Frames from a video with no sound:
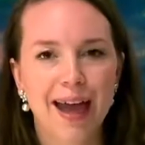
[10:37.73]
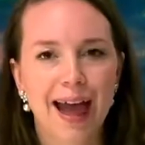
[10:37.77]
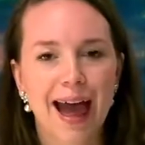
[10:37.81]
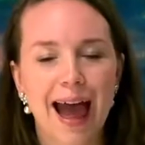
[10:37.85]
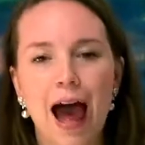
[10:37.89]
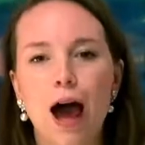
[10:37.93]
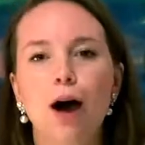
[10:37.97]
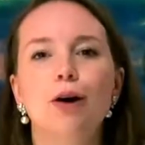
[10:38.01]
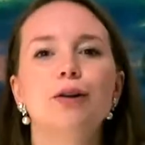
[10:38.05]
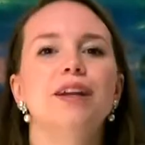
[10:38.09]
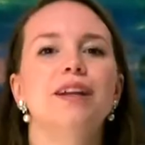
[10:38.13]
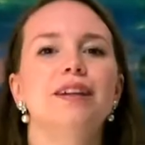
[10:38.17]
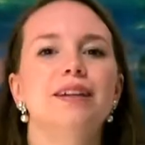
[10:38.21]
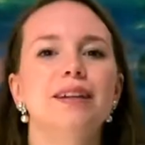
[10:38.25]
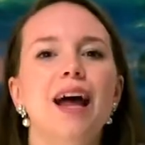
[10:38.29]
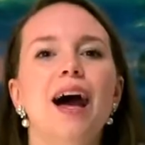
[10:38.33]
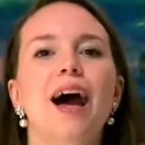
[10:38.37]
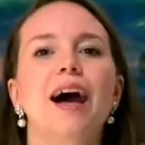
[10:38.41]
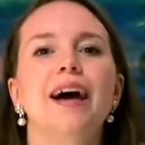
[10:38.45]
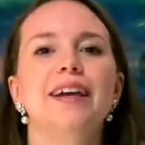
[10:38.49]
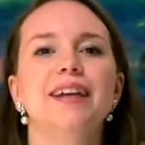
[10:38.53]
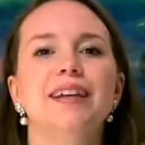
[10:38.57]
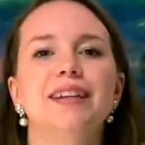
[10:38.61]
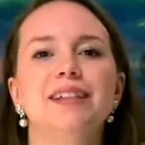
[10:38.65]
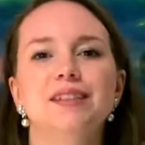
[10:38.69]
out at
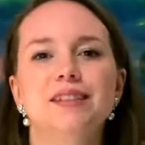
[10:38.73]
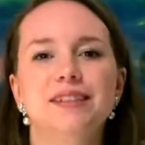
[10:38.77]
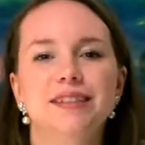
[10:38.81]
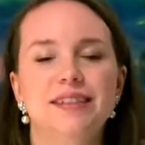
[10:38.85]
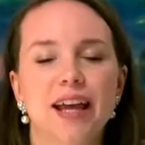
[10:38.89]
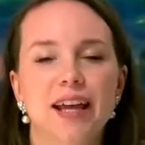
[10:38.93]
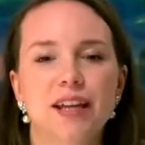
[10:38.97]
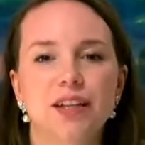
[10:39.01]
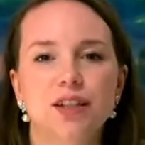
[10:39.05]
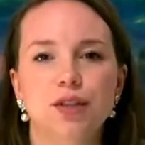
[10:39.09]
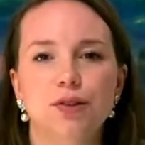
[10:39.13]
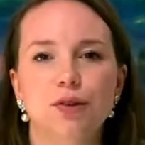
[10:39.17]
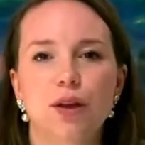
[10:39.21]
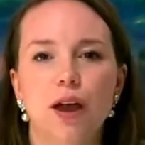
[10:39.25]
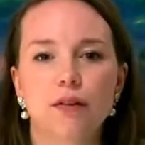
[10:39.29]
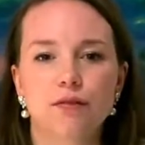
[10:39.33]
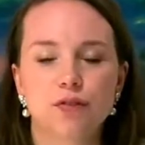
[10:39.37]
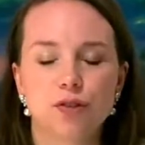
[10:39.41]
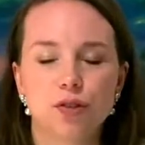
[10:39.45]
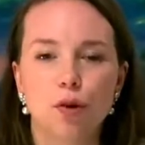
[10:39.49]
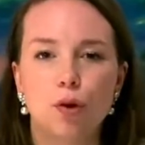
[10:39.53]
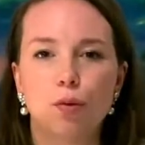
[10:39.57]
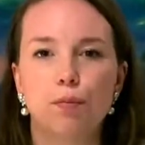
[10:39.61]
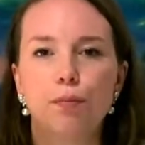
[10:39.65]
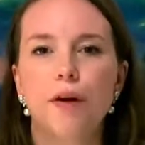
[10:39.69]
night, that you have to
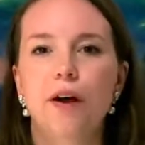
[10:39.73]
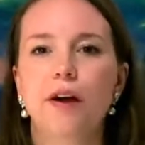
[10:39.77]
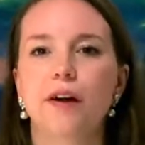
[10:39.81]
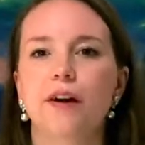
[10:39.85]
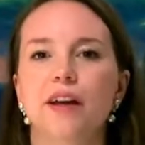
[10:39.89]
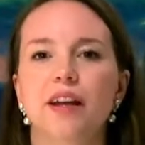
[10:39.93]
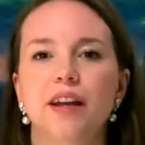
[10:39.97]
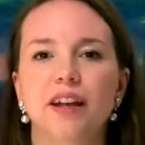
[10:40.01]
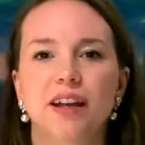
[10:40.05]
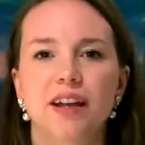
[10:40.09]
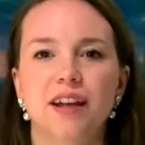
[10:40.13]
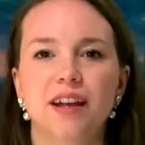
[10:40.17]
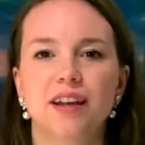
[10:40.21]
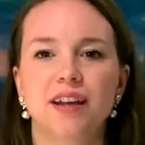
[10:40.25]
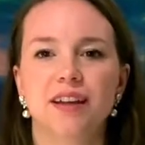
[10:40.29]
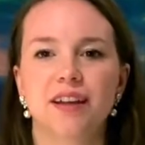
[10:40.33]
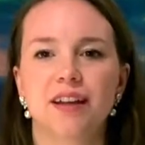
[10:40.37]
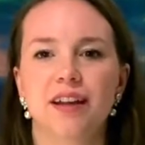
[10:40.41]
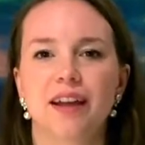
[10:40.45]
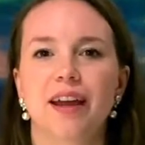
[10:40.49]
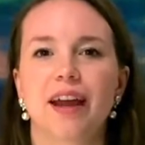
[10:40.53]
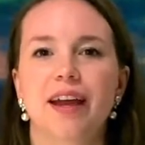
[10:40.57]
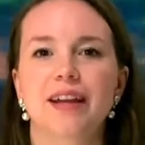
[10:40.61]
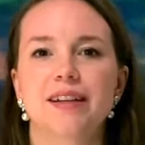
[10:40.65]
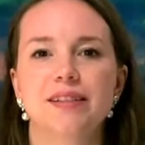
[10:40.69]
go partying
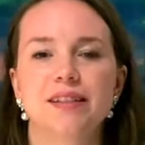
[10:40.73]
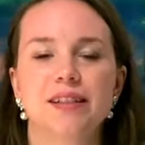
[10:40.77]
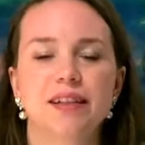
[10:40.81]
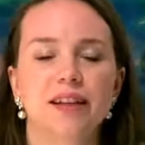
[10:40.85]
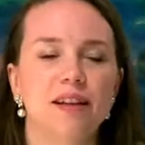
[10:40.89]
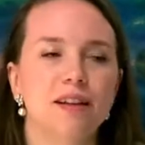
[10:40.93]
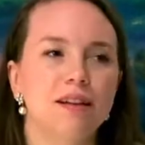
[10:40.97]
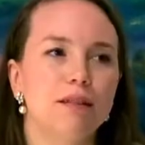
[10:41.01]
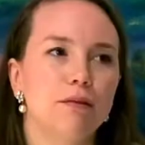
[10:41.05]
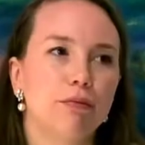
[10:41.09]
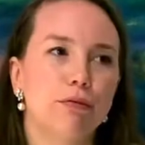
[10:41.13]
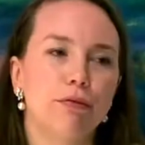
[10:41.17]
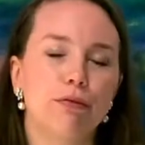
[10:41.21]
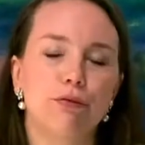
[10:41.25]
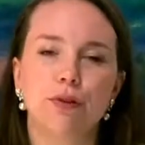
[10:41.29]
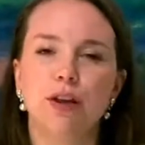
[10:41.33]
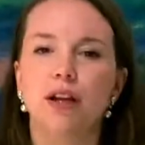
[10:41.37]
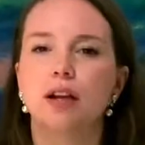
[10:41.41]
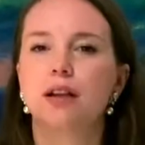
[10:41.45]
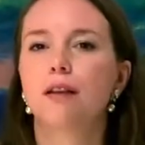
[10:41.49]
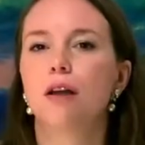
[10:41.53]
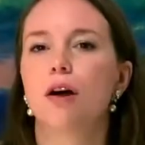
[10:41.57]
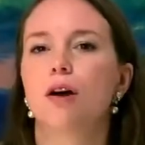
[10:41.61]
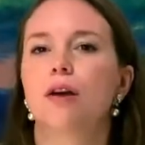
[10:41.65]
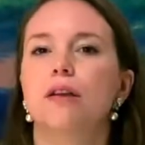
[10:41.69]
till 3
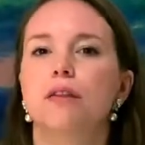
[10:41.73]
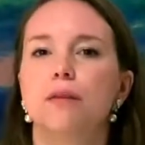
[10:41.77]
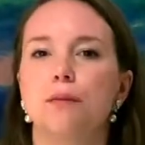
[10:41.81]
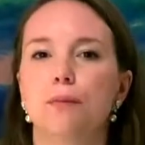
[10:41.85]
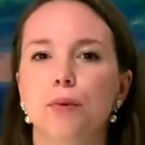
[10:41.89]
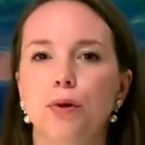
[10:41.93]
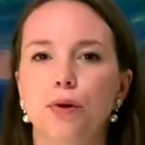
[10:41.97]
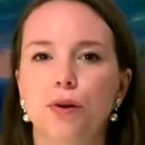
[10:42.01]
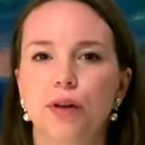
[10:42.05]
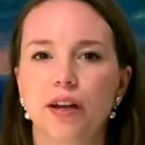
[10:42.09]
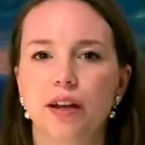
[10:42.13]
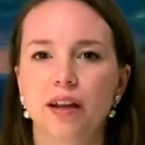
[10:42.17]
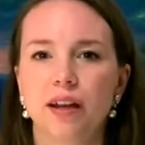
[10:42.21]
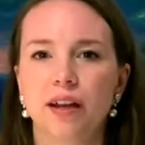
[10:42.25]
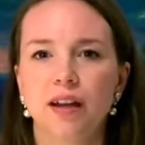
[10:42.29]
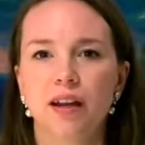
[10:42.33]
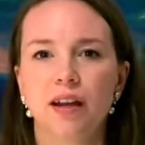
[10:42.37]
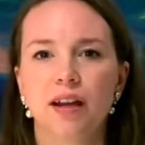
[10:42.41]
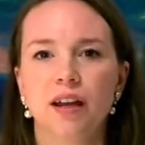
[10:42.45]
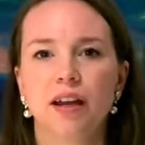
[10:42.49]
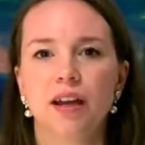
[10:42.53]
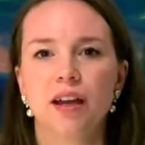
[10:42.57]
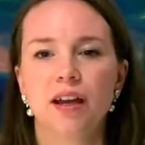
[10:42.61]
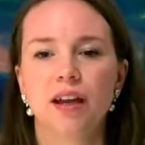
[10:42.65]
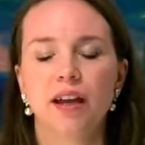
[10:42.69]
o'clock in the morning,
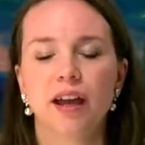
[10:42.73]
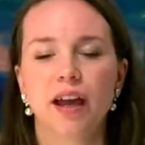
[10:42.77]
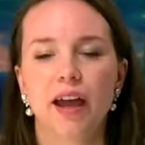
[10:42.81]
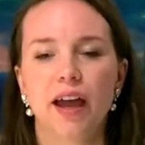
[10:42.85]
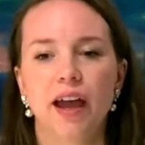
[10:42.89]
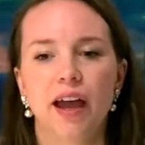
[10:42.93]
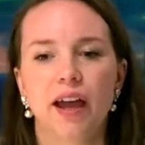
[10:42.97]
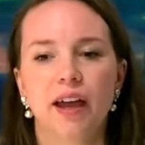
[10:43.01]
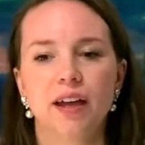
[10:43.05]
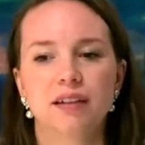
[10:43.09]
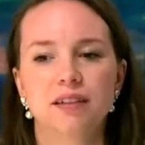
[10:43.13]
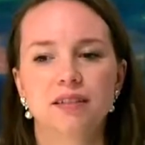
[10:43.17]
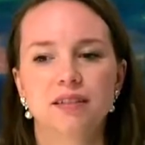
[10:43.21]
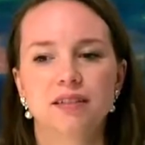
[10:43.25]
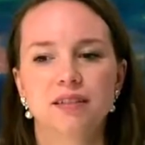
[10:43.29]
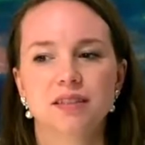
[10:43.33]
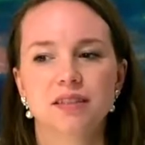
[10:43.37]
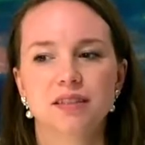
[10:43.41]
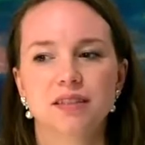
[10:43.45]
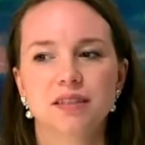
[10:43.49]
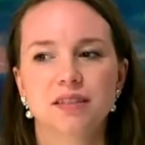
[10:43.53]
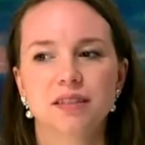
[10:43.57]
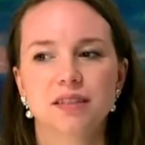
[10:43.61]
and